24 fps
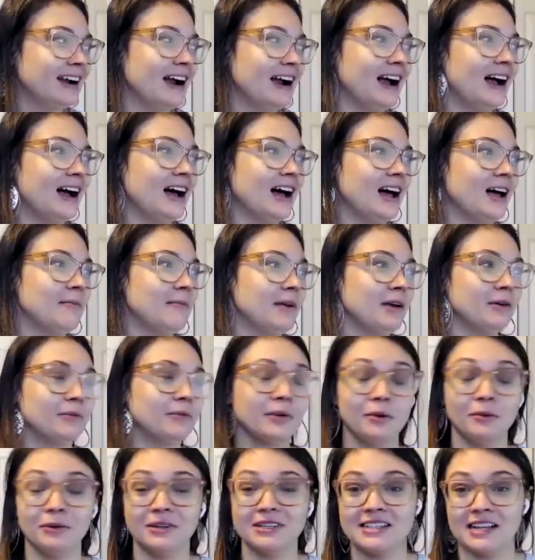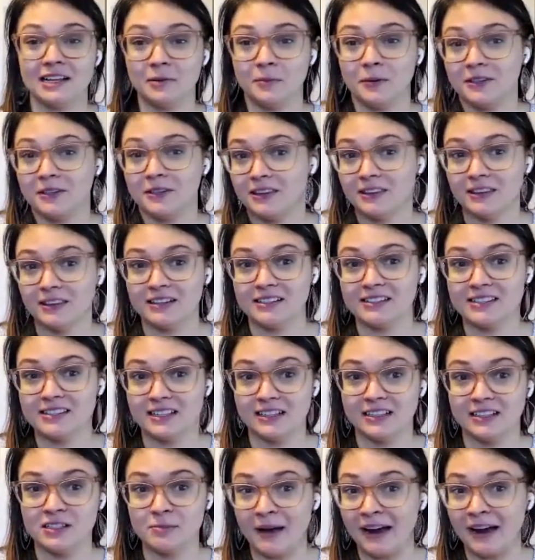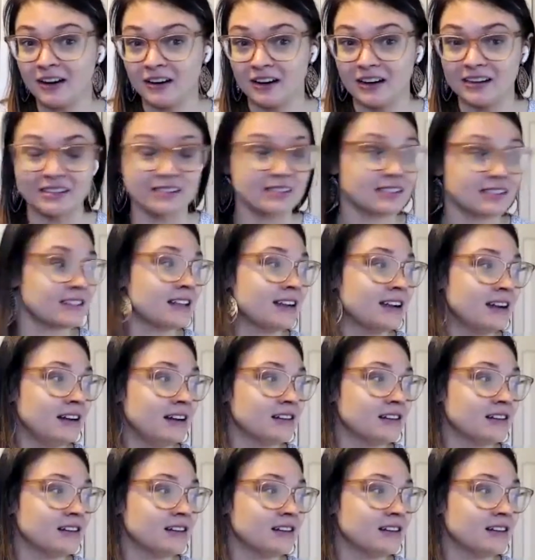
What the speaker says: And we want to celebrate the things that inspire us.